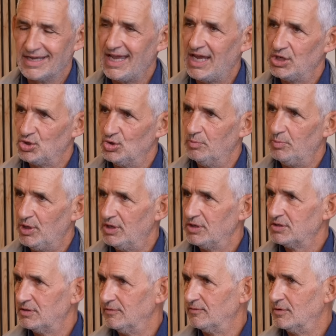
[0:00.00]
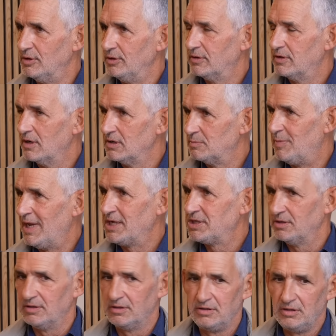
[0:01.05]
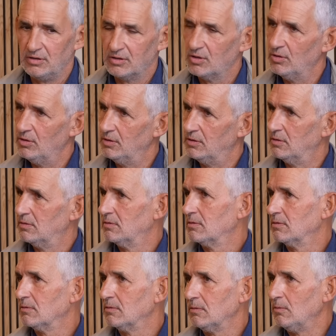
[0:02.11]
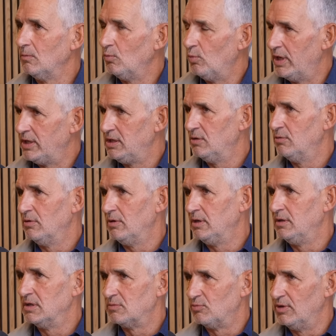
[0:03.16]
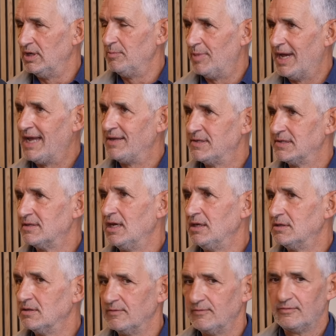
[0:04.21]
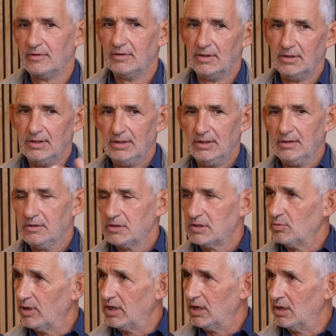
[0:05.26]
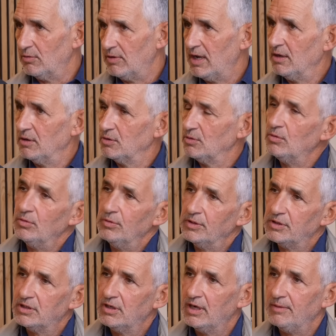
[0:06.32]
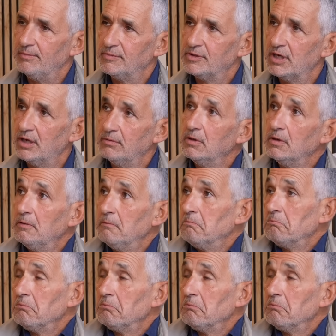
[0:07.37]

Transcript: occasional burst of glucose better than you could when you were in this really bad state of swinging around all the time. So mm.